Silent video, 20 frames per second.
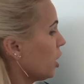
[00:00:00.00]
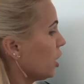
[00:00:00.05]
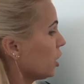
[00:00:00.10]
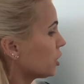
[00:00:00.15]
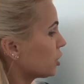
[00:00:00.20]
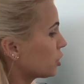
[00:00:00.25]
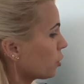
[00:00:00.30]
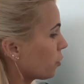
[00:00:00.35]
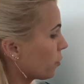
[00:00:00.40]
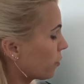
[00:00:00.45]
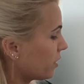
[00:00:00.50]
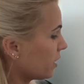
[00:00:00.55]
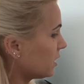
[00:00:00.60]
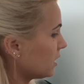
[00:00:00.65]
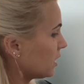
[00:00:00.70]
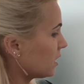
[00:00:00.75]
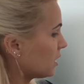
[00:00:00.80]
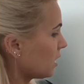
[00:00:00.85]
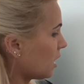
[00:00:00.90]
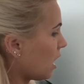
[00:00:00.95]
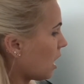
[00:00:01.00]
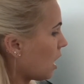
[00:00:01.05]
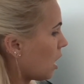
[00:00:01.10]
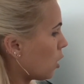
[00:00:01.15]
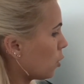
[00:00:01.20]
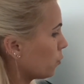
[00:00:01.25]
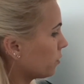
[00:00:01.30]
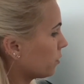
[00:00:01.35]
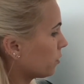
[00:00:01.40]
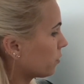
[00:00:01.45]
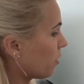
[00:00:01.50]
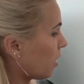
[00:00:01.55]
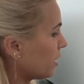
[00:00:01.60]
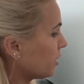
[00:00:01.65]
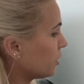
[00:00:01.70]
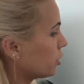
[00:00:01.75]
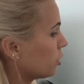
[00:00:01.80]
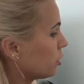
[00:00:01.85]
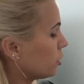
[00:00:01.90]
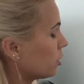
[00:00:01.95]
So this is how we're
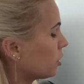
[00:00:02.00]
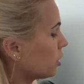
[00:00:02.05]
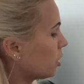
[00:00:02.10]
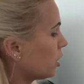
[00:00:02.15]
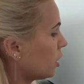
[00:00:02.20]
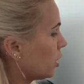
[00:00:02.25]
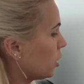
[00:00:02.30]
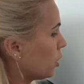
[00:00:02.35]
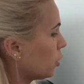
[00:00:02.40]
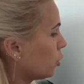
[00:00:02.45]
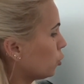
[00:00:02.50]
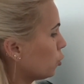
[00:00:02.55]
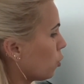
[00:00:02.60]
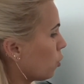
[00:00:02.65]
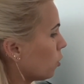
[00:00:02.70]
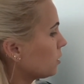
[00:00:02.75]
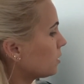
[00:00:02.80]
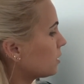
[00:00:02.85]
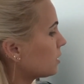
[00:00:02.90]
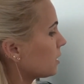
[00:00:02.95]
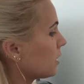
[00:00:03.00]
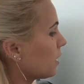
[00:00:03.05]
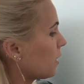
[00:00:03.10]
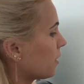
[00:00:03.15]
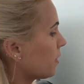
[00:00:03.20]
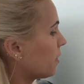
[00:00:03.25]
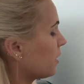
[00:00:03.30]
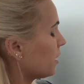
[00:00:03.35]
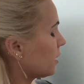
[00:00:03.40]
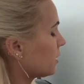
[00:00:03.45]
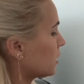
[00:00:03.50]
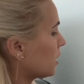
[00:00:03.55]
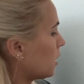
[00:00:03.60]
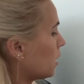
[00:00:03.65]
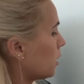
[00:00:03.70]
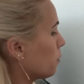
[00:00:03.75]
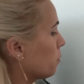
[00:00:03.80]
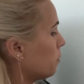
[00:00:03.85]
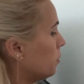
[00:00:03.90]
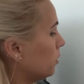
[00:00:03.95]
writing notes that
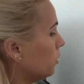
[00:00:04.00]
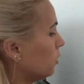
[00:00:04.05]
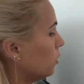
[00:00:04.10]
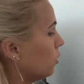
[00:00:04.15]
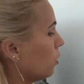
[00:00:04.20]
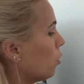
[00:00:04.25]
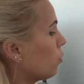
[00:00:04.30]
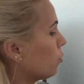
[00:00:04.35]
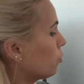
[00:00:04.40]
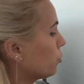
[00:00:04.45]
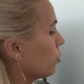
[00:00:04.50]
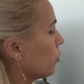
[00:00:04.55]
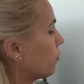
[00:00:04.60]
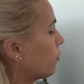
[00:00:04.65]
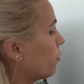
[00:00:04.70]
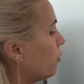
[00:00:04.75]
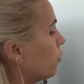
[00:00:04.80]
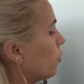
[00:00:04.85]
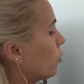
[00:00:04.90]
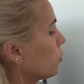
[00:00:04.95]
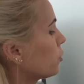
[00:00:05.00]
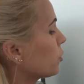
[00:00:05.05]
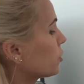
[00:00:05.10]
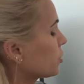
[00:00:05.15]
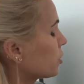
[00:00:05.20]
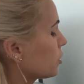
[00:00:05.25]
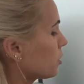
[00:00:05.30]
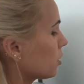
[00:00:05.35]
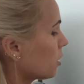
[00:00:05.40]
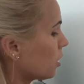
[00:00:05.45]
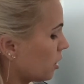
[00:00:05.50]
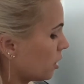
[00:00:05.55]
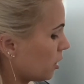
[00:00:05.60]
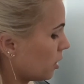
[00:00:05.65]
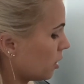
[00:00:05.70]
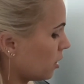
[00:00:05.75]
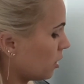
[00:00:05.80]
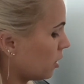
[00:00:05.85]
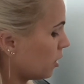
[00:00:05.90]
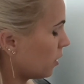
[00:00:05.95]
are below your first
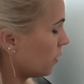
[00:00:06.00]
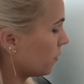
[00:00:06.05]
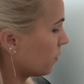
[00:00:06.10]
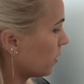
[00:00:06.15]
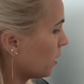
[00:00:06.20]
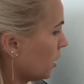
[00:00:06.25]
line,